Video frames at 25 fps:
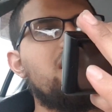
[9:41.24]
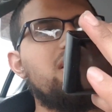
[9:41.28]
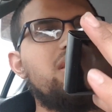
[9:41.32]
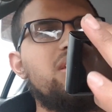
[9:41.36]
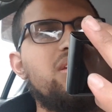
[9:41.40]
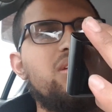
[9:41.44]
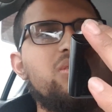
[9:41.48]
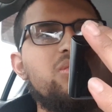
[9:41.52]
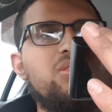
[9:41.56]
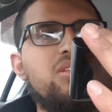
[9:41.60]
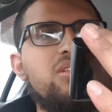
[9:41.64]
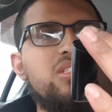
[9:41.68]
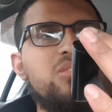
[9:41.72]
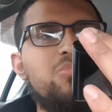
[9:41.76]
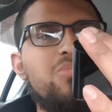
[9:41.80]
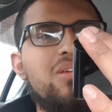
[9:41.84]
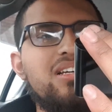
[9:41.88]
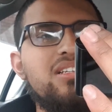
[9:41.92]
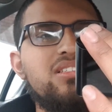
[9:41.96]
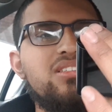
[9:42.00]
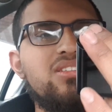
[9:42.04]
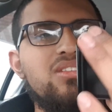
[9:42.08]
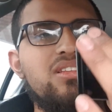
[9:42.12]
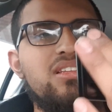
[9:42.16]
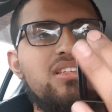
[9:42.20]
I don't know the
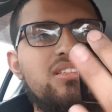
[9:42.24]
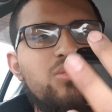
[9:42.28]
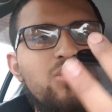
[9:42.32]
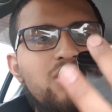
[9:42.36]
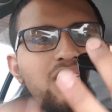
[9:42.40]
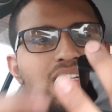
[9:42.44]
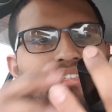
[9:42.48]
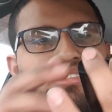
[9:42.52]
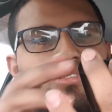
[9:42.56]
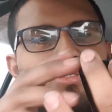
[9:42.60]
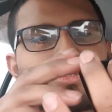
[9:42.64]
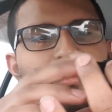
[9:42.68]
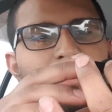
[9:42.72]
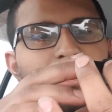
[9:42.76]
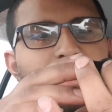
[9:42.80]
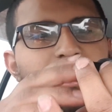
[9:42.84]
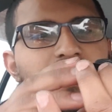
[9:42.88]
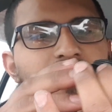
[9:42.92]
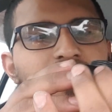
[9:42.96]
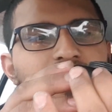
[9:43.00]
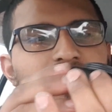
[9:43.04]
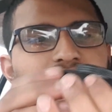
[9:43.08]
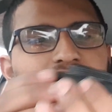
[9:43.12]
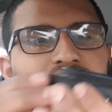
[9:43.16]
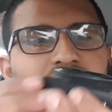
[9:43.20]
specs on this one at all
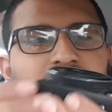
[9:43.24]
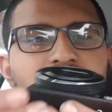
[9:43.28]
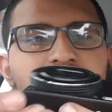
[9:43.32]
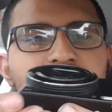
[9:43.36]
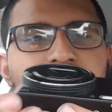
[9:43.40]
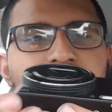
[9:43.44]
either.